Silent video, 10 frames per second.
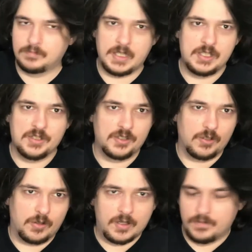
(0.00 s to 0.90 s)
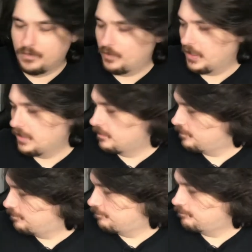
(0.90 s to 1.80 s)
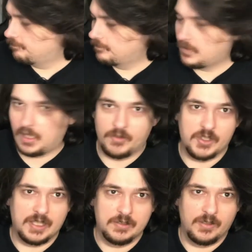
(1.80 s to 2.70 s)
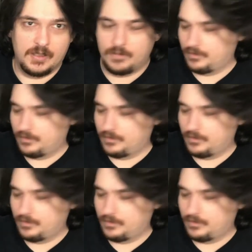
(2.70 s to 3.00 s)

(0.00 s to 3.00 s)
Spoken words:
It's just a cork, but I always like doing that,